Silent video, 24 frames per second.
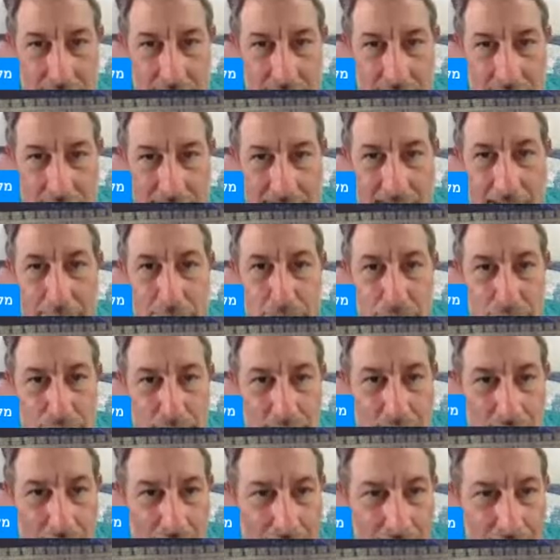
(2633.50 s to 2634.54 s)
temporal
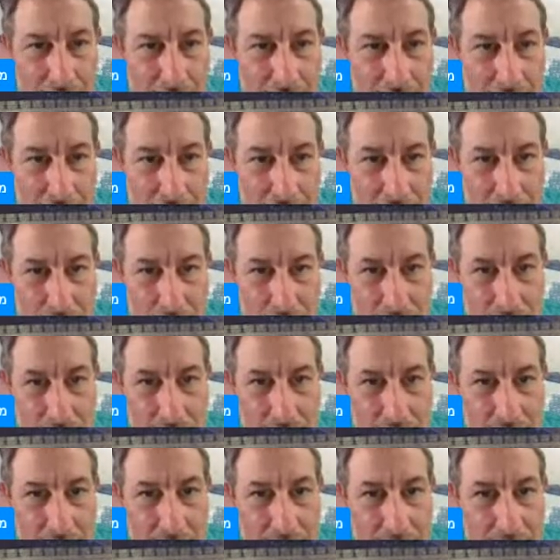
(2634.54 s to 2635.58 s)
context, right?
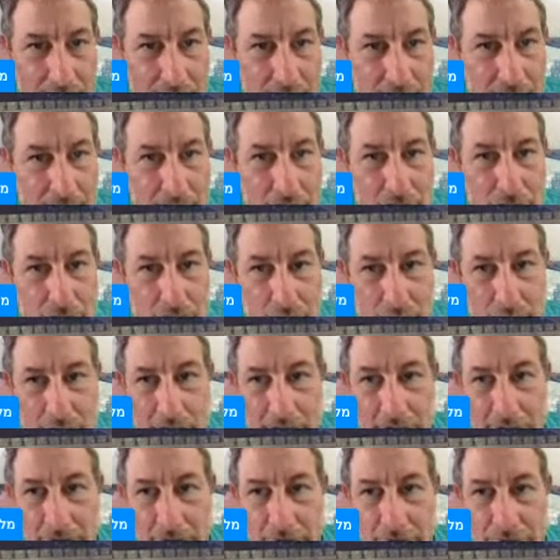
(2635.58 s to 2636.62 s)
So
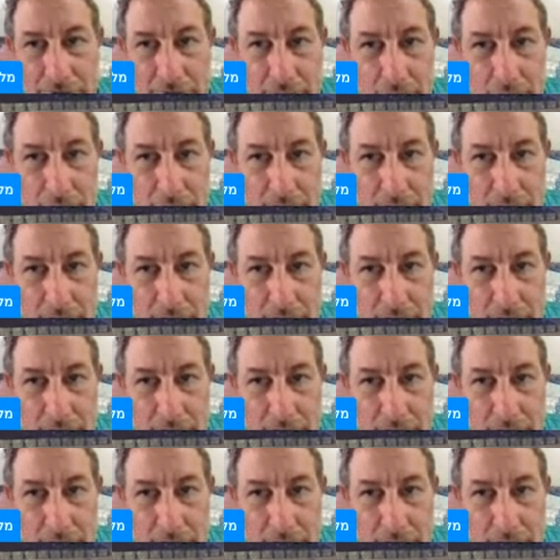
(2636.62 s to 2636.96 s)
we